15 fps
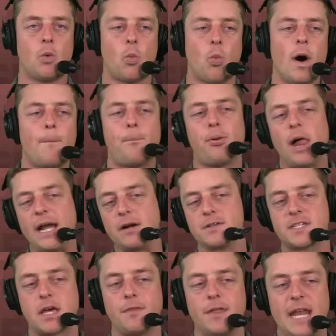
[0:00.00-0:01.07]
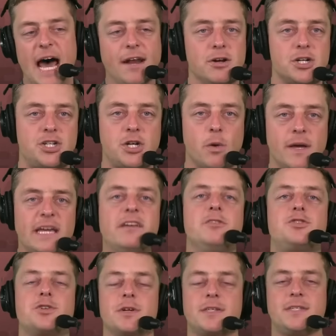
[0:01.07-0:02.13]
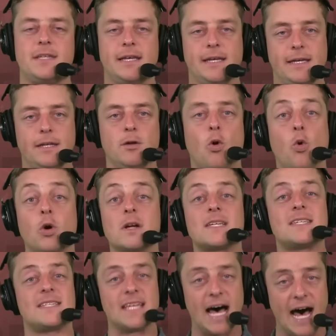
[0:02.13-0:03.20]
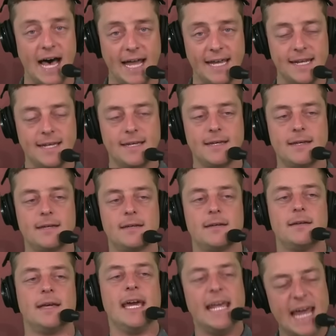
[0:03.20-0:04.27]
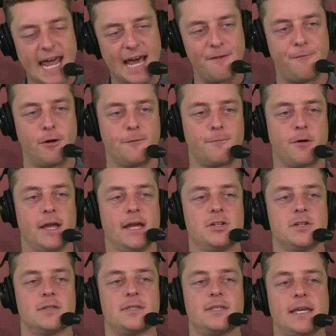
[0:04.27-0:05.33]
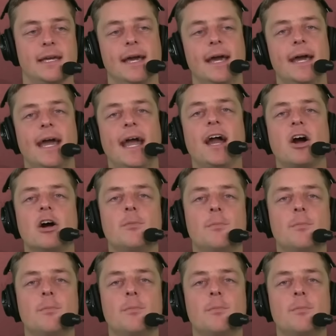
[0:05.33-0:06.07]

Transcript: what players could the Niners show interest in or sign in N F L free agency? Here are